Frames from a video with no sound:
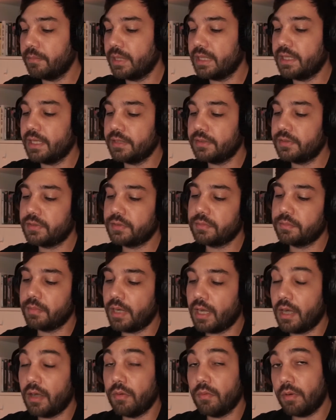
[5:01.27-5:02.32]
that's
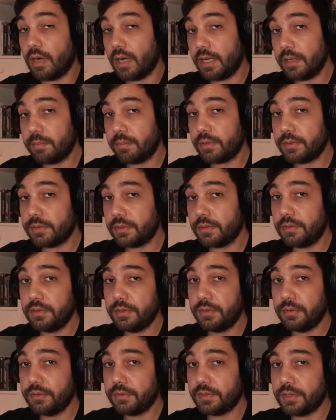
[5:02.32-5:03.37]
how I personally
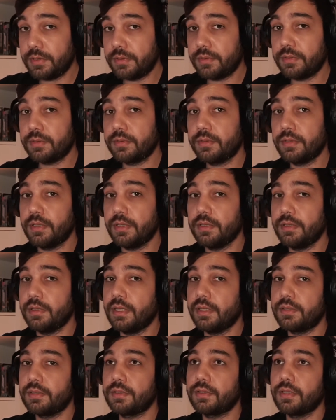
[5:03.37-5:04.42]
use it, and
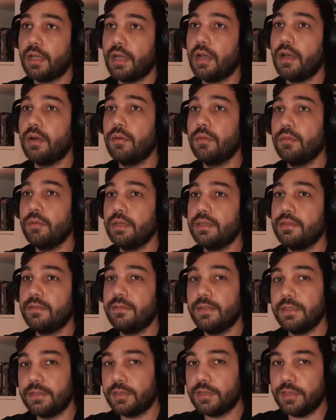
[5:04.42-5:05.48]
that's how it
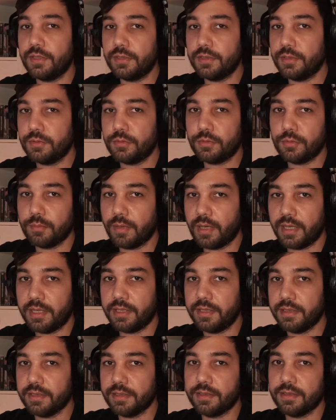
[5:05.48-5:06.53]
fits into
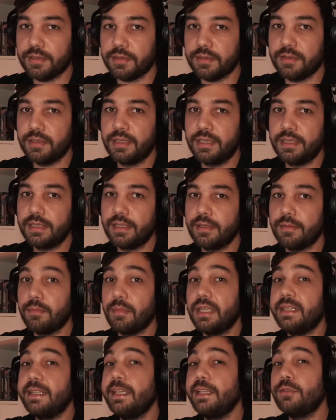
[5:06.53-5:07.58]

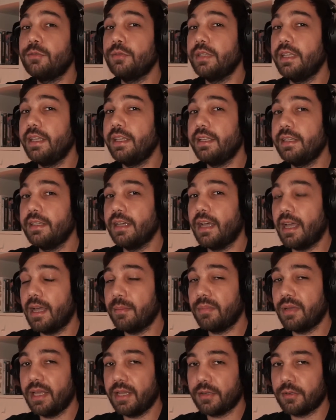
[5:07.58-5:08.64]
my day-to-day
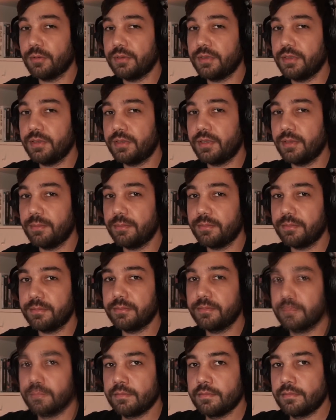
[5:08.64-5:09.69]
app ecosystem.
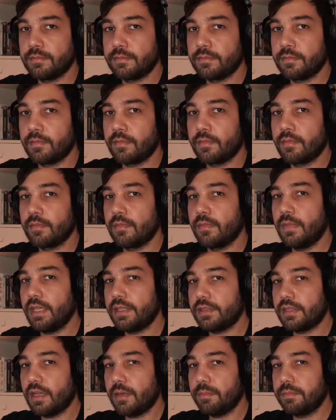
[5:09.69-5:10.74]

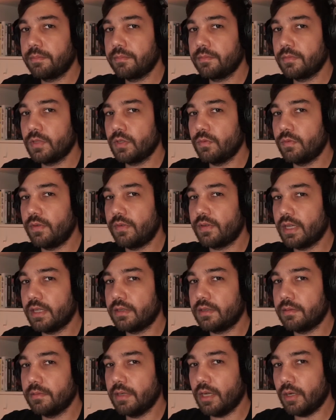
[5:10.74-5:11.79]
Next up, we've got
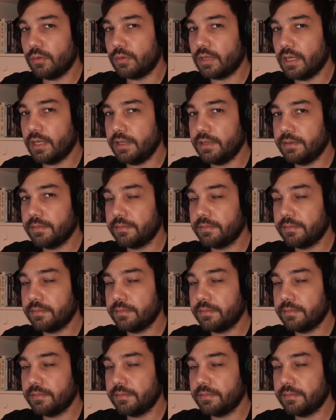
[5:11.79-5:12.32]
Outline.